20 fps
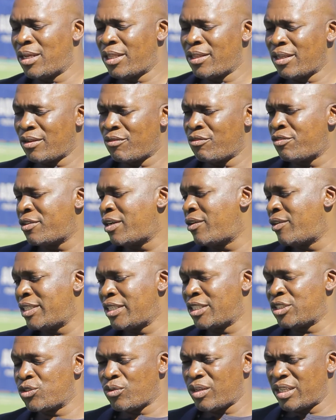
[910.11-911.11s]
I think Free
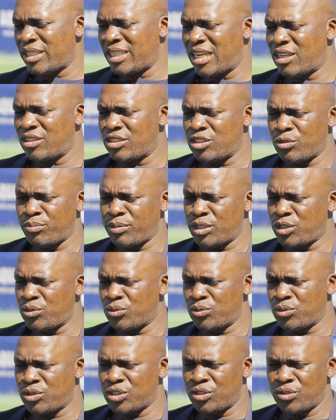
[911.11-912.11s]
Wonders were down, should be
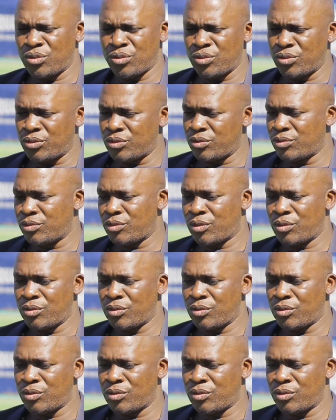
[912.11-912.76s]
2-0 or